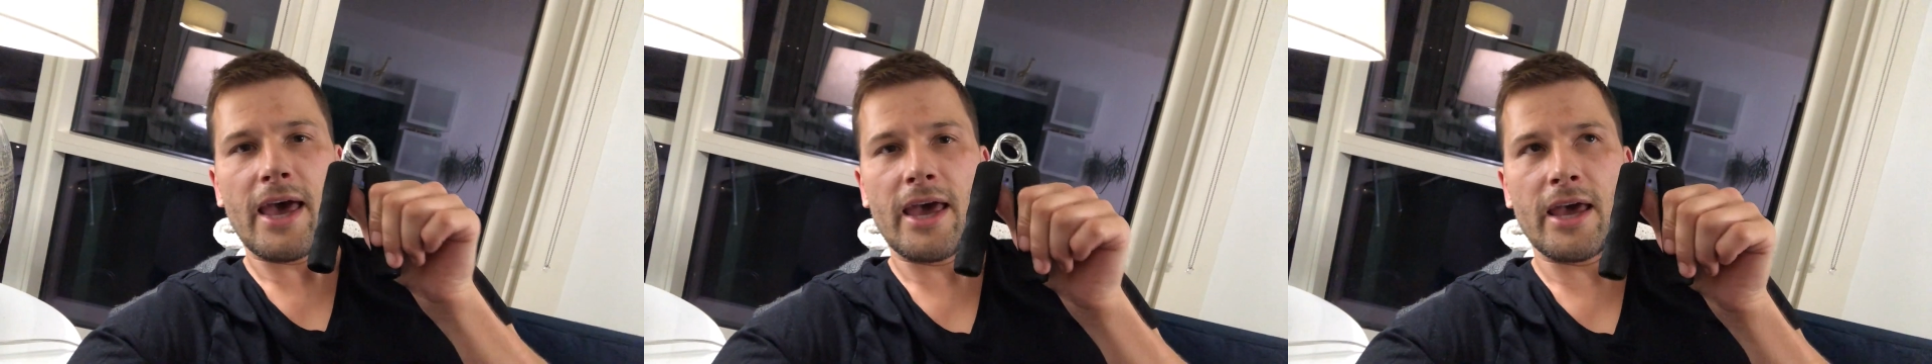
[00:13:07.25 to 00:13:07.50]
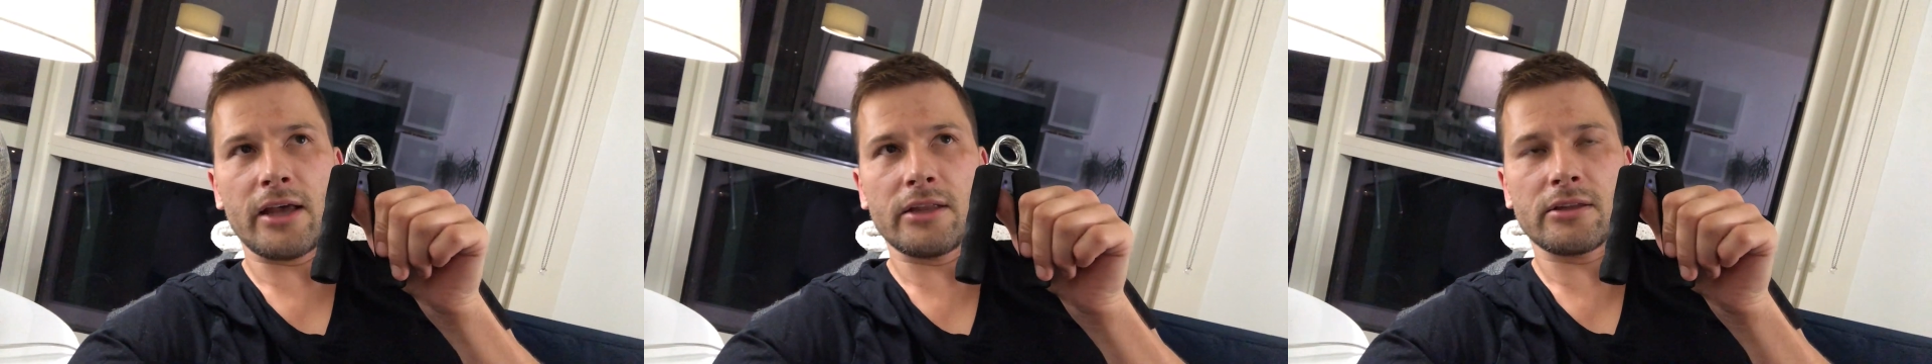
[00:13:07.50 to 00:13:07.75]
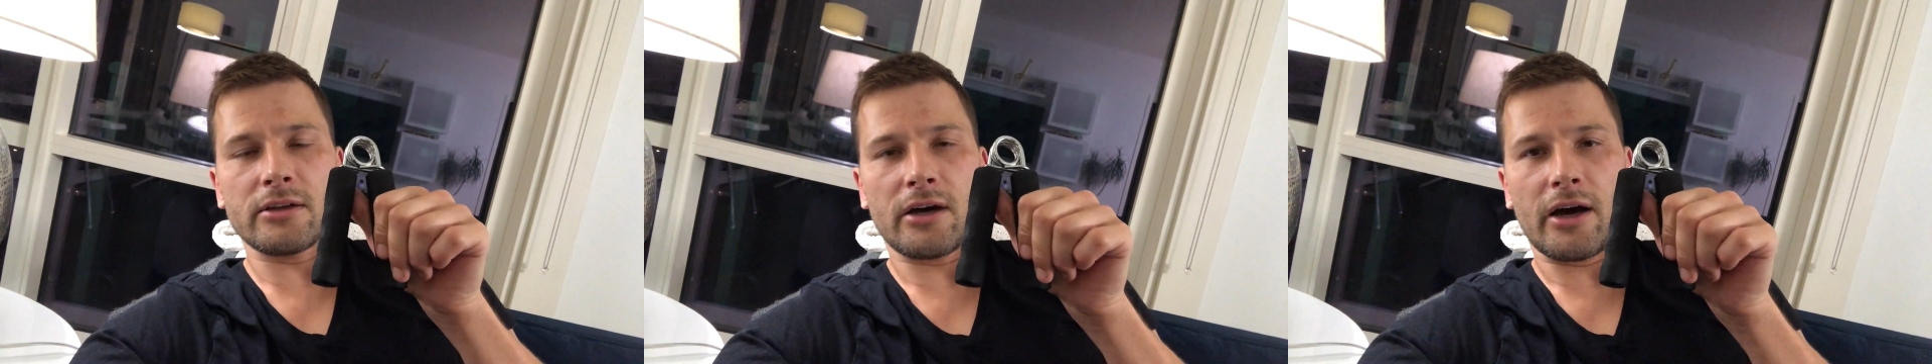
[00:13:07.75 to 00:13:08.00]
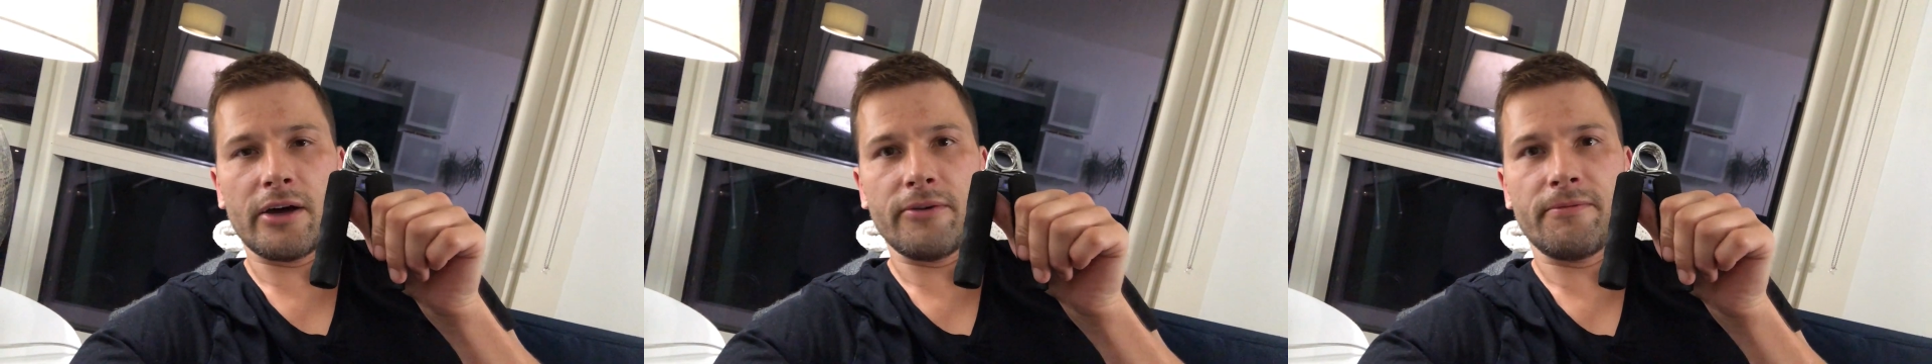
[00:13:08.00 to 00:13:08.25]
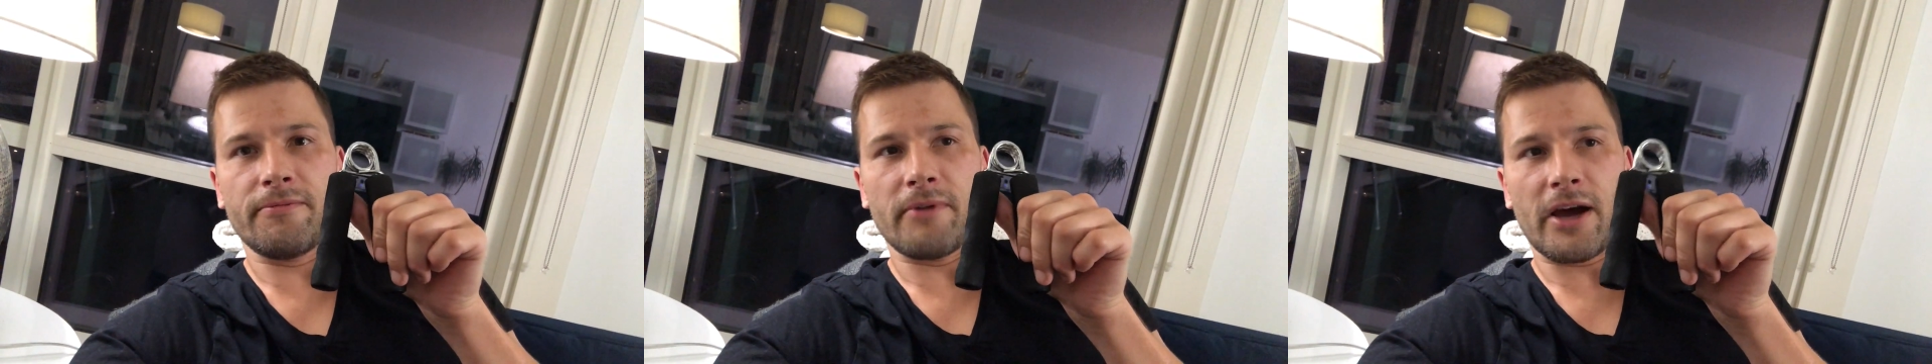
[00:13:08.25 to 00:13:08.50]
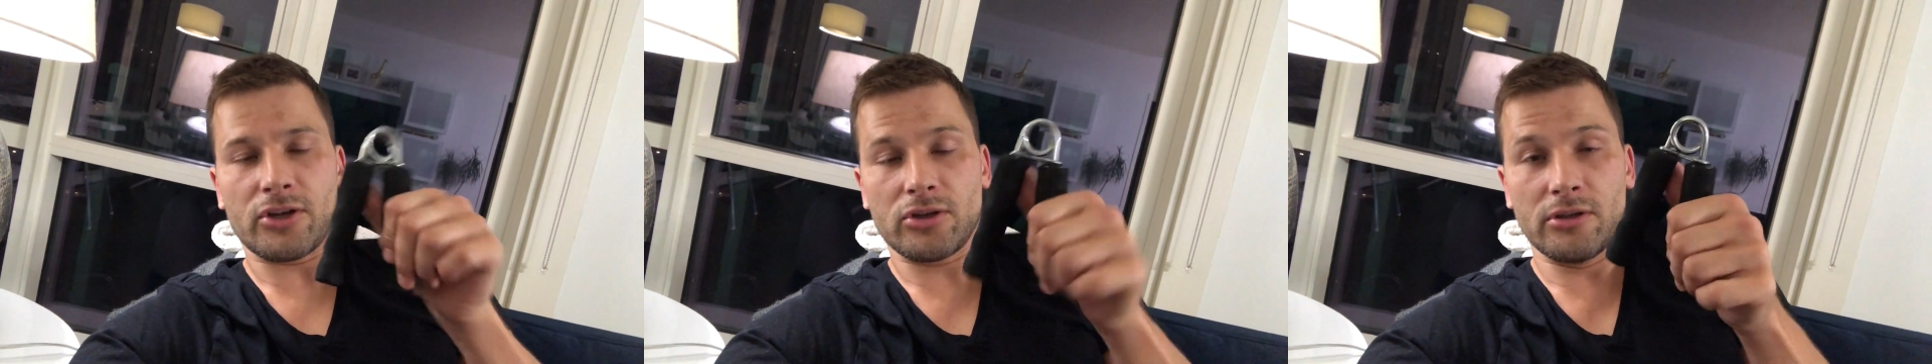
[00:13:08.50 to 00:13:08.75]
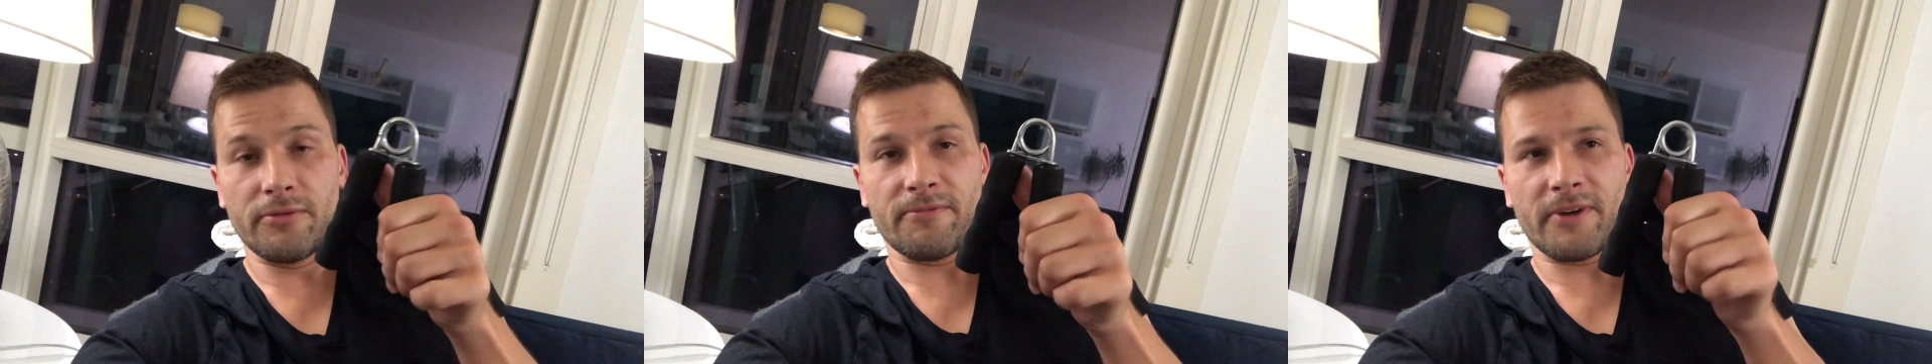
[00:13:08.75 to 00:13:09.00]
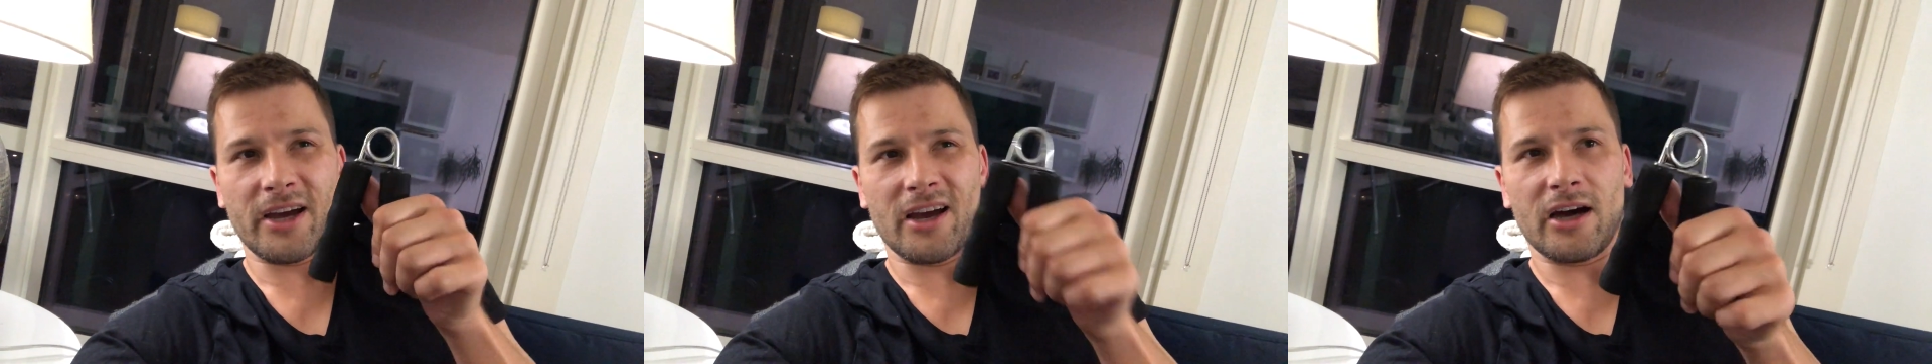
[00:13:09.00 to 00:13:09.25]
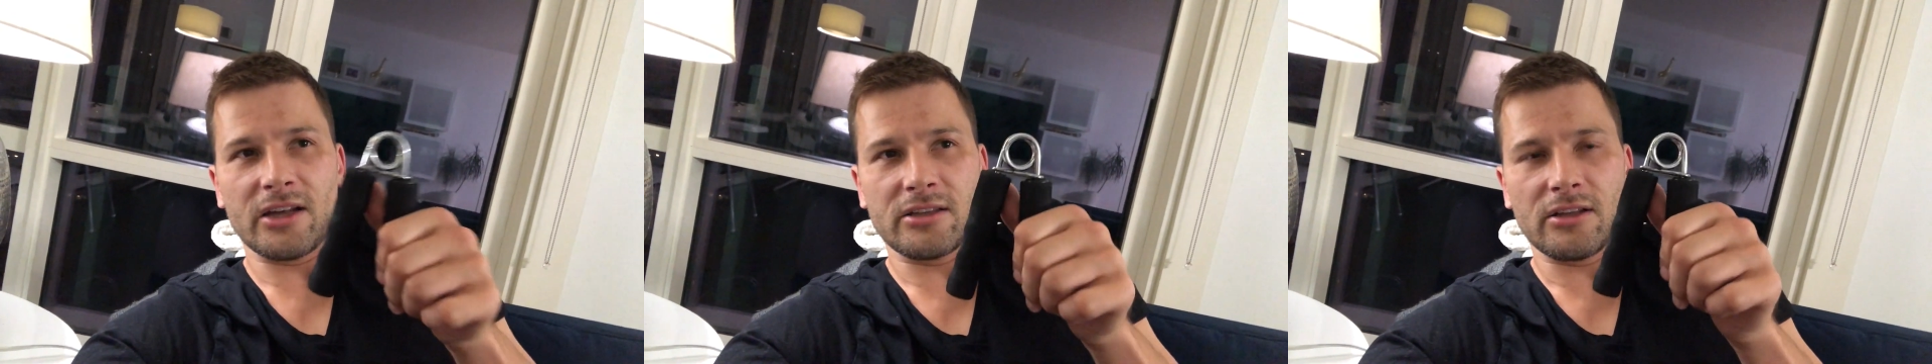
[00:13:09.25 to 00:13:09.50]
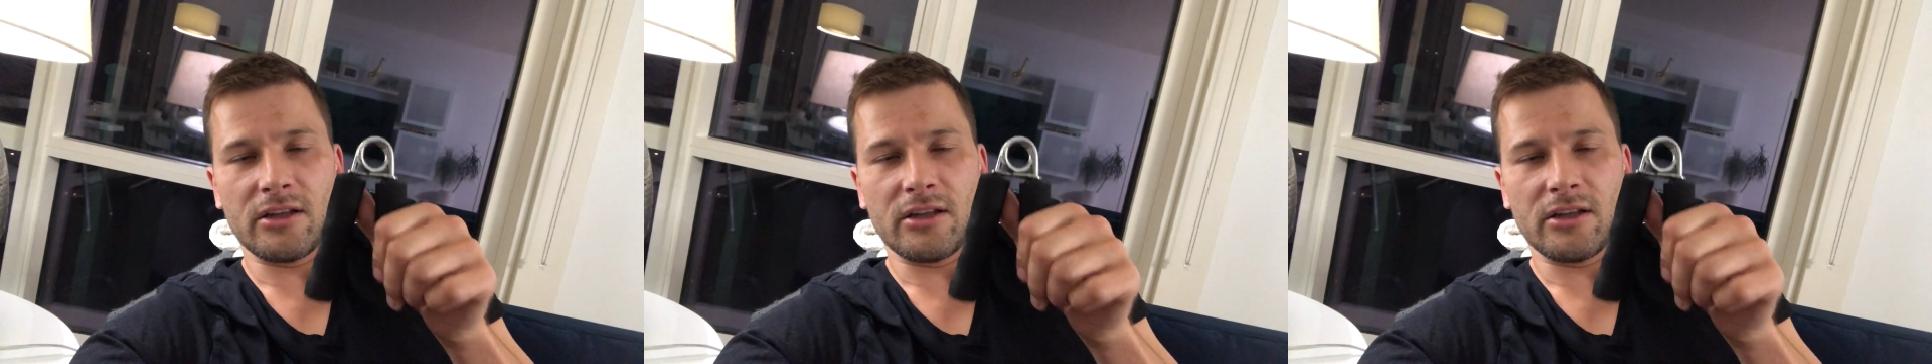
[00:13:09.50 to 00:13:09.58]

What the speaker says: And I actually forgot